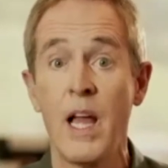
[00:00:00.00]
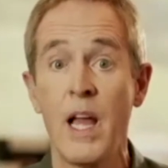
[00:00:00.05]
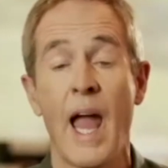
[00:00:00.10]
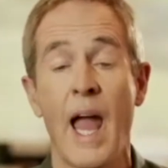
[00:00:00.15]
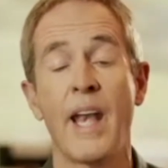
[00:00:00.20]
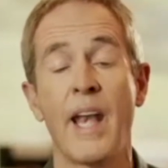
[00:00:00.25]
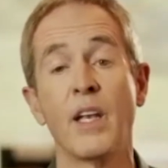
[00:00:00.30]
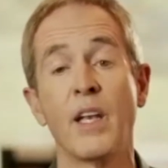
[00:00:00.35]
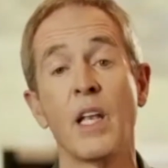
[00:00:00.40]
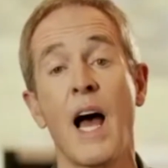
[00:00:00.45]

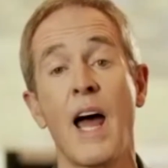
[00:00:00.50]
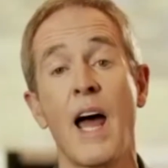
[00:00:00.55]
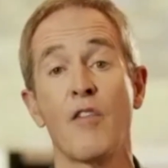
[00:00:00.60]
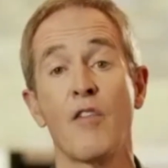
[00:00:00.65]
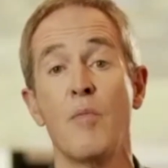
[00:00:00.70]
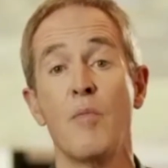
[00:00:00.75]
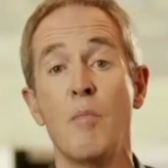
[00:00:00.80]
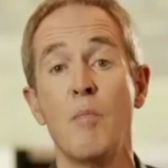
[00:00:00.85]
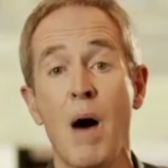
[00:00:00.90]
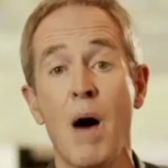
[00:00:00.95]
And in light of
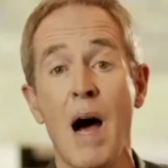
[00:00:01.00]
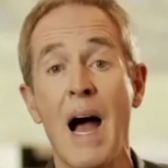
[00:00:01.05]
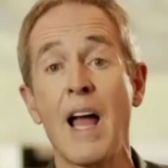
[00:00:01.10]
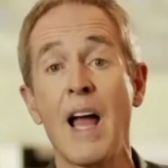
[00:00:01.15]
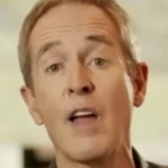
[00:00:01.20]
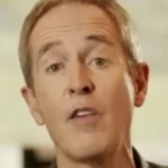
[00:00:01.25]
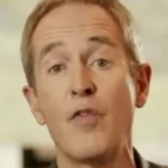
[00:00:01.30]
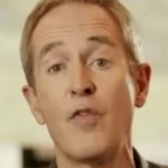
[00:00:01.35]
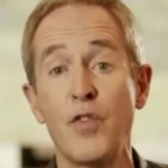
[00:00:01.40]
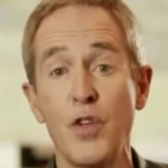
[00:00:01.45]
my
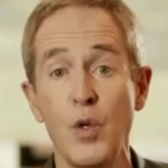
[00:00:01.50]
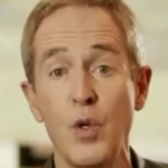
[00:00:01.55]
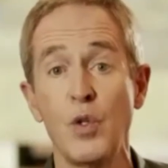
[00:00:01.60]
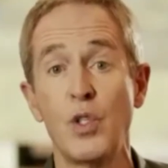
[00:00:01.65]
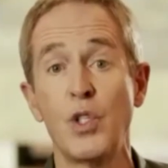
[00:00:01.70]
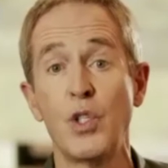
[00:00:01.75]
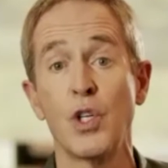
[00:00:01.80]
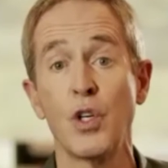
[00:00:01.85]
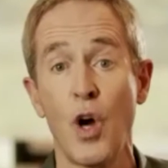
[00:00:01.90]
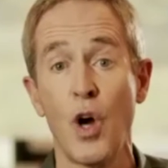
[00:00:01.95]

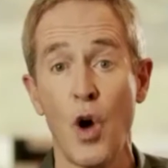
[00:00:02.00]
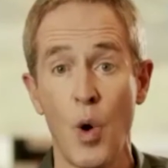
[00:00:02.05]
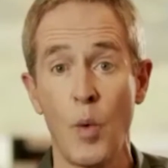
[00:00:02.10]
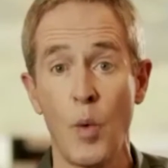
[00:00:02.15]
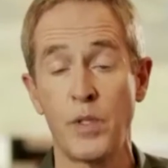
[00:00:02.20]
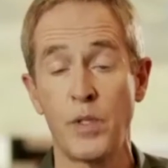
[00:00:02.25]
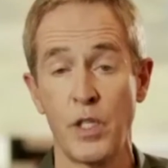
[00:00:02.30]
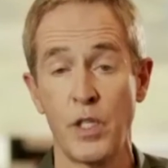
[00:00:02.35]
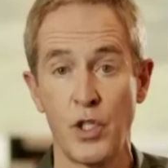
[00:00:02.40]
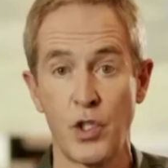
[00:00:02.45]
future
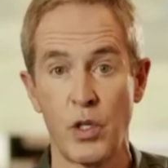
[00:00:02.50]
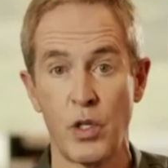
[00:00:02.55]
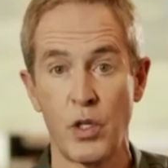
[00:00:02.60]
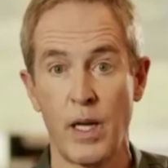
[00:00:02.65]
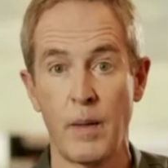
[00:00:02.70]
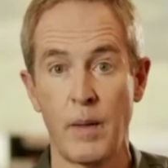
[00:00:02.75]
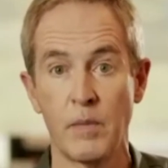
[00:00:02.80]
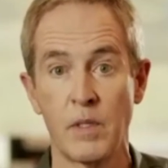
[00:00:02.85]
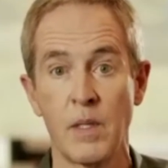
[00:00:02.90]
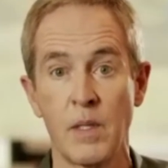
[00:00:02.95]
hopes and
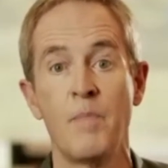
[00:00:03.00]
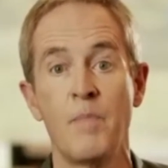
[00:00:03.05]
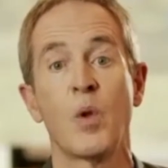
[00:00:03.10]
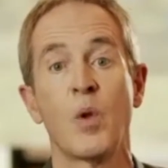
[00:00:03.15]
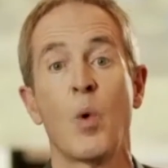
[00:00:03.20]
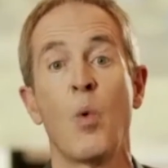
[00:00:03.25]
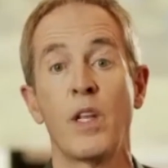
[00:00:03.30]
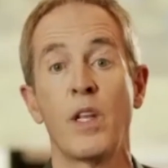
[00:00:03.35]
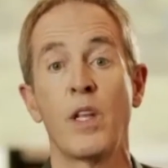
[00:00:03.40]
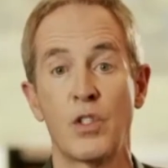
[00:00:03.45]
dreams,
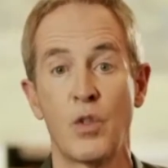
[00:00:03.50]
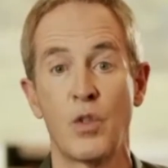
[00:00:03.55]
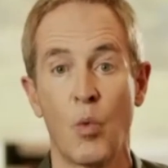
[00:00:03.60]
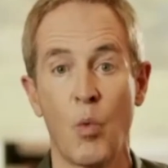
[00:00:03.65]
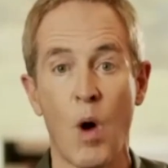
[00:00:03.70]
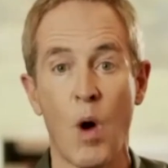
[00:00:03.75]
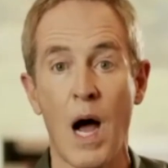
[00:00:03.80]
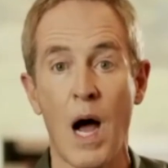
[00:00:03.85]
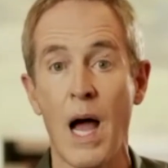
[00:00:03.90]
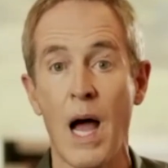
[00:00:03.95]
what is the
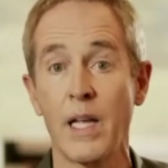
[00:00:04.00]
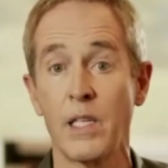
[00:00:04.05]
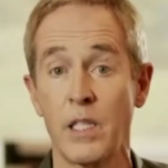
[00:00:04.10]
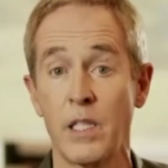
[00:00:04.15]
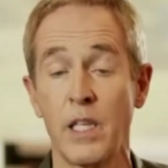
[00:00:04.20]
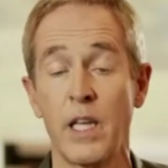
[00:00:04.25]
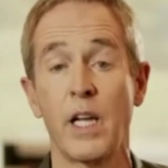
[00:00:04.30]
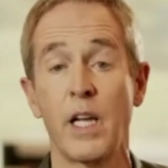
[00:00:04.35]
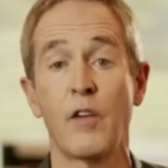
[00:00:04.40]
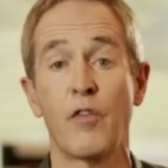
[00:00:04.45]
wise
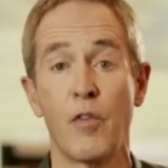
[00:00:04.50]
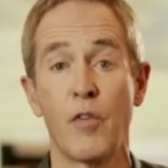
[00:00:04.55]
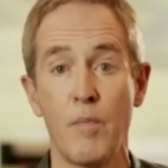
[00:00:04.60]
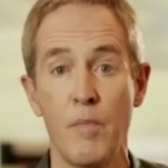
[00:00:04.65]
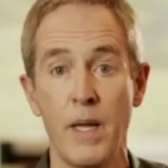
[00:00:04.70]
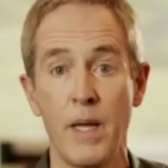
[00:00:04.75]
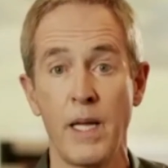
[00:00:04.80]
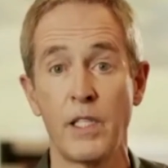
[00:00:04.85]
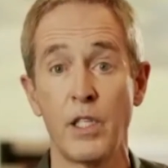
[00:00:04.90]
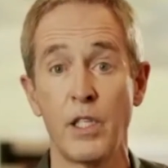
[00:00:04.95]
thing for
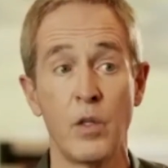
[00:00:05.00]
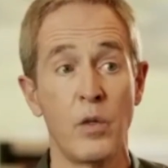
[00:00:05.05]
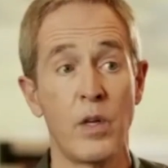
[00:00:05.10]
me to do?